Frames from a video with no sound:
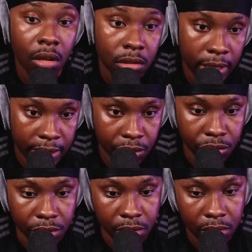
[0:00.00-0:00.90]
That's
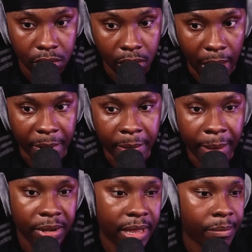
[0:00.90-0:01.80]
true. I mean,
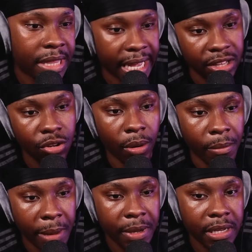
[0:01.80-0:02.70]
maybe
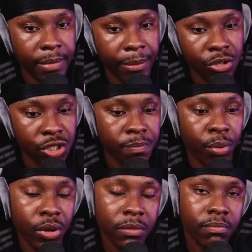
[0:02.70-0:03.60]
you just
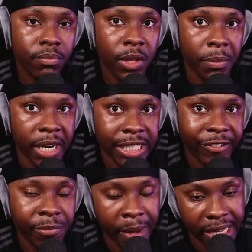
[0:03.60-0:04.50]
bond the military
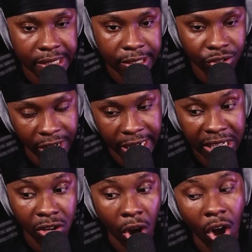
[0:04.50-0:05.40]
bases so then they
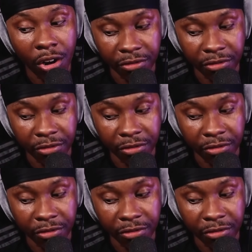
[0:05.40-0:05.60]
can't